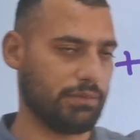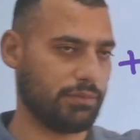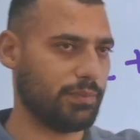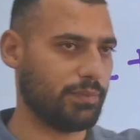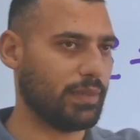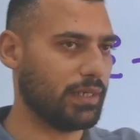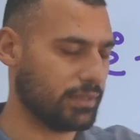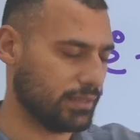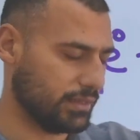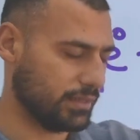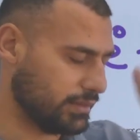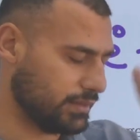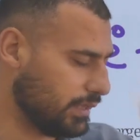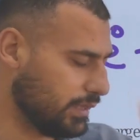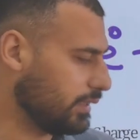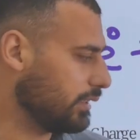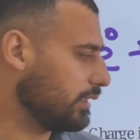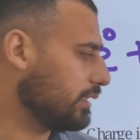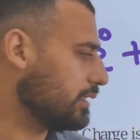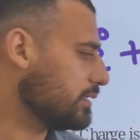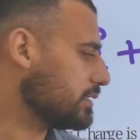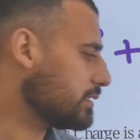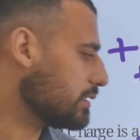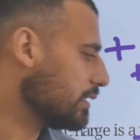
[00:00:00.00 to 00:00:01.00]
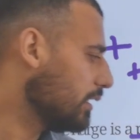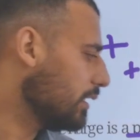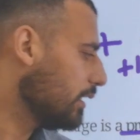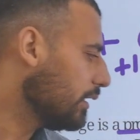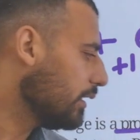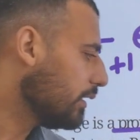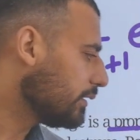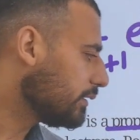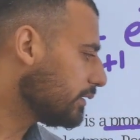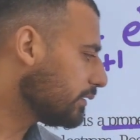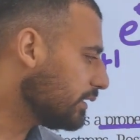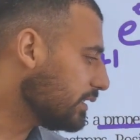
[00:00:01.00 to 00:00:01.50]
but the thing is,
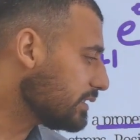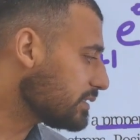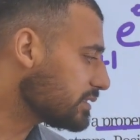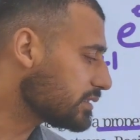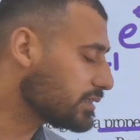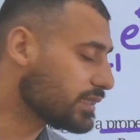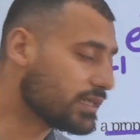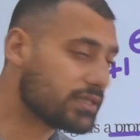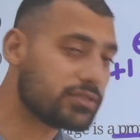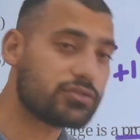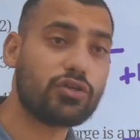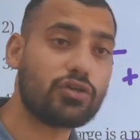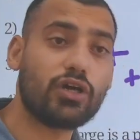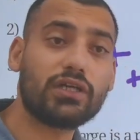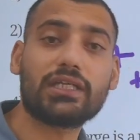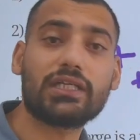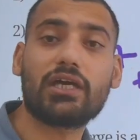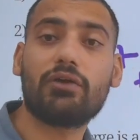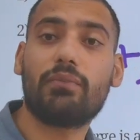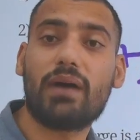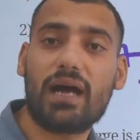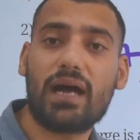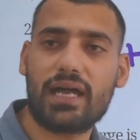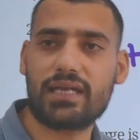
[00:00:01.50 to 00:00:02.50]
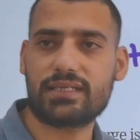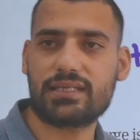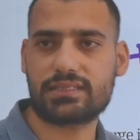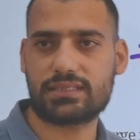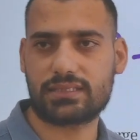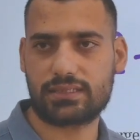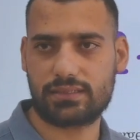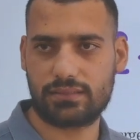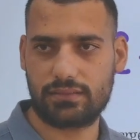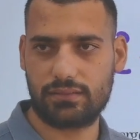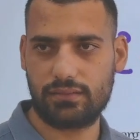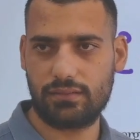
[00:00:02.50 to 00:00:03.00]
this does not have
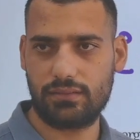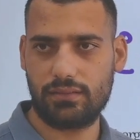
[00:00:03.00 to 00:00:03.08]
mass.